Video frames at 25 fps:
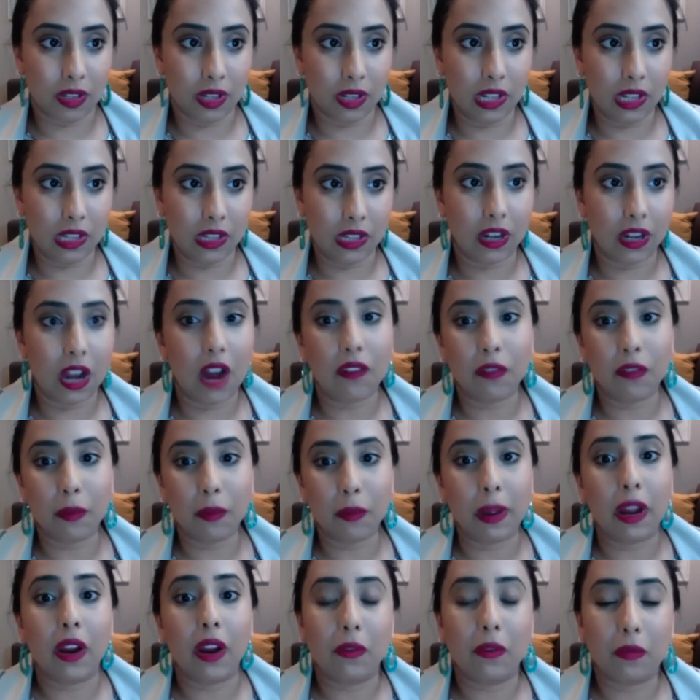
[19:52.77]
the
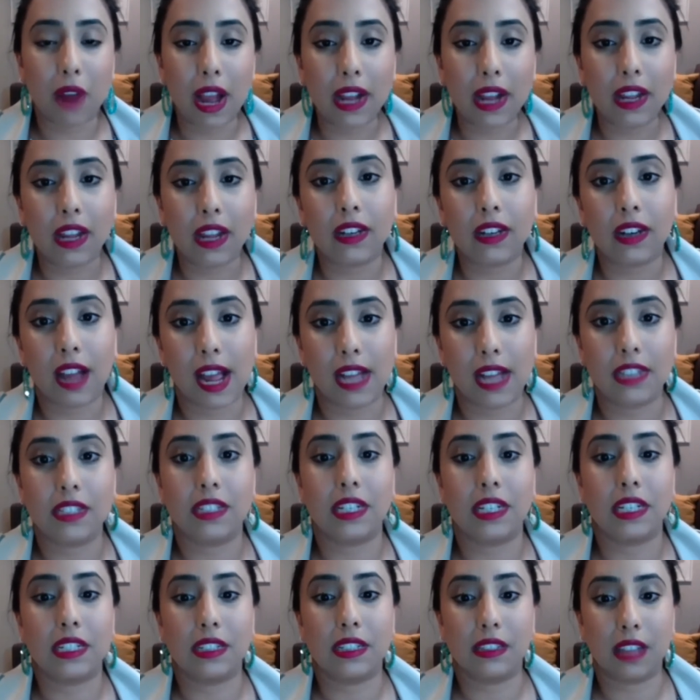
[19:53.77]
government
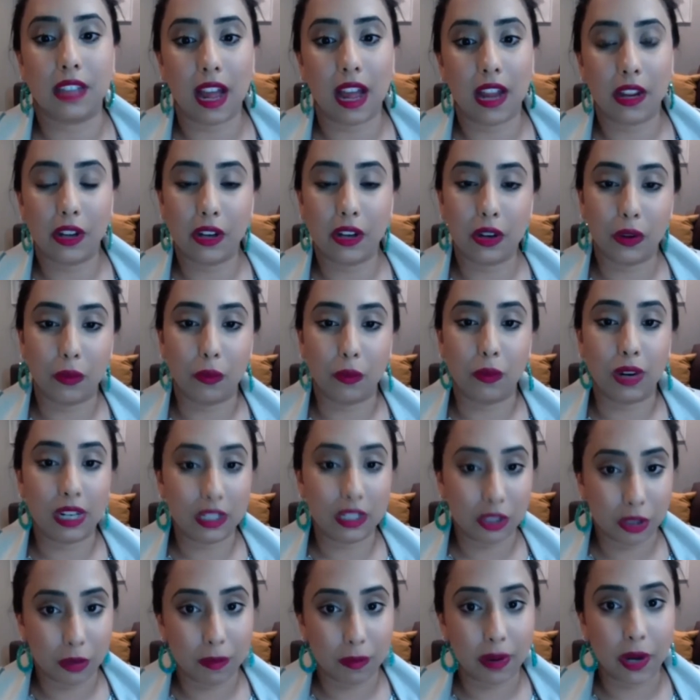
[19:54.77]
recognizes that, you know,
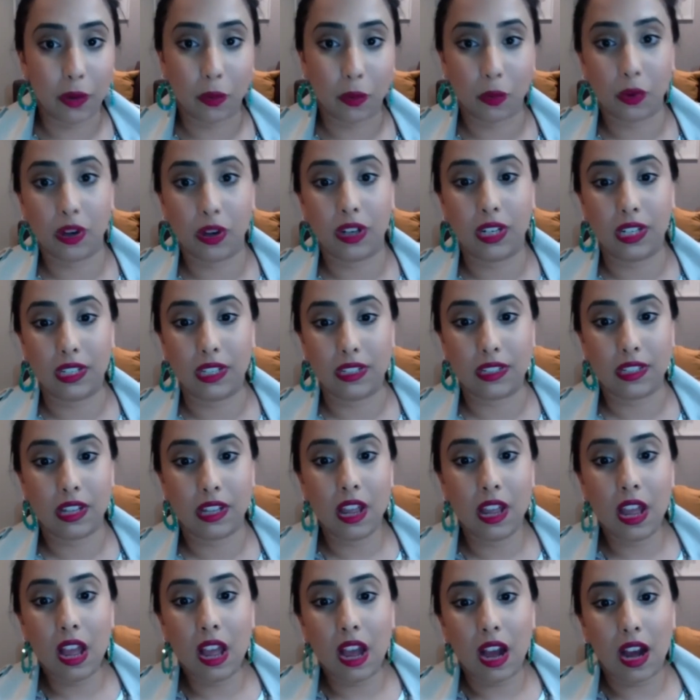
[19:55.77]
racial minorities
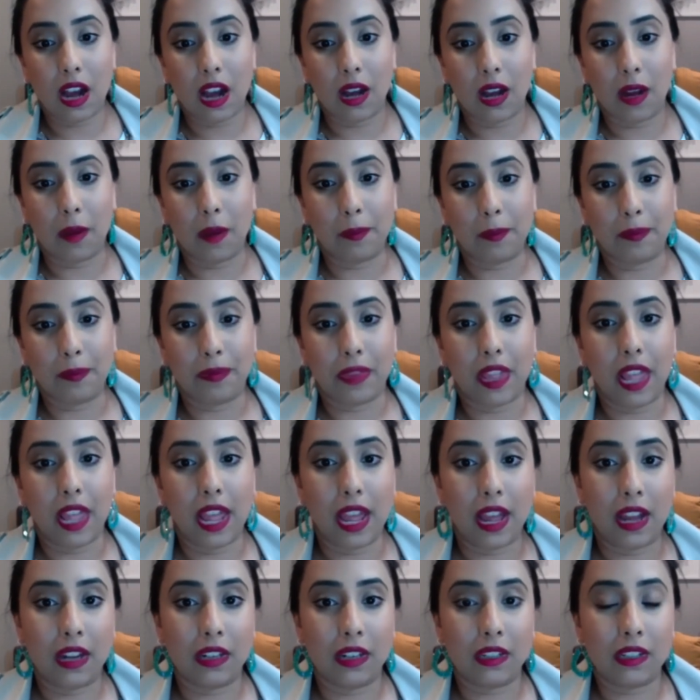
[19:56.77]
um,
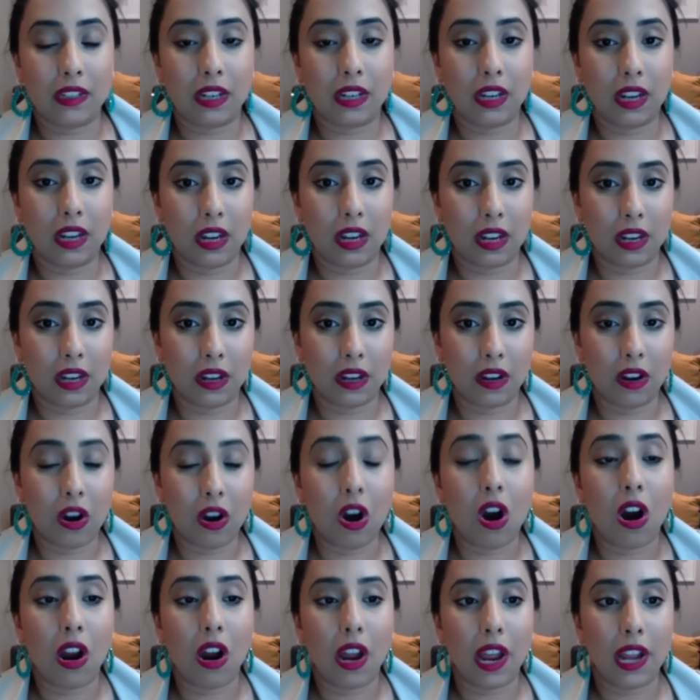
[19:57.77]
and, uh,
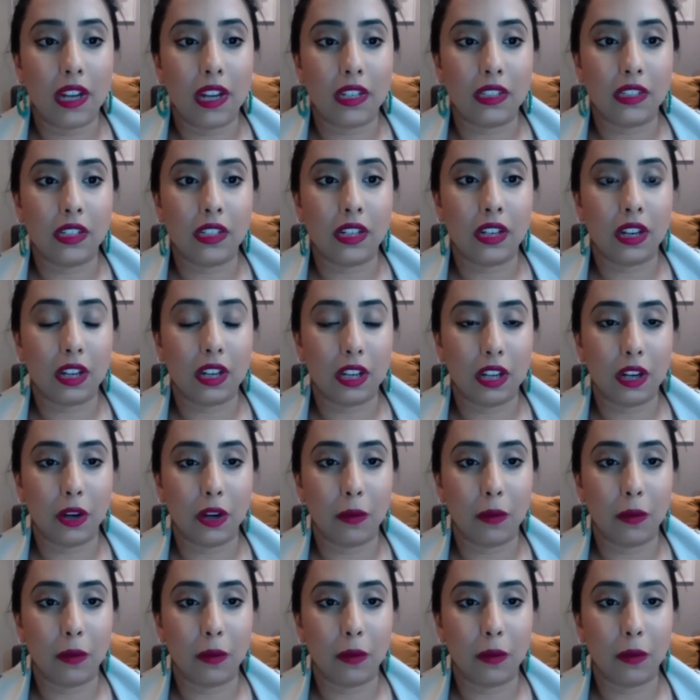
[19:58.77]
and, you know,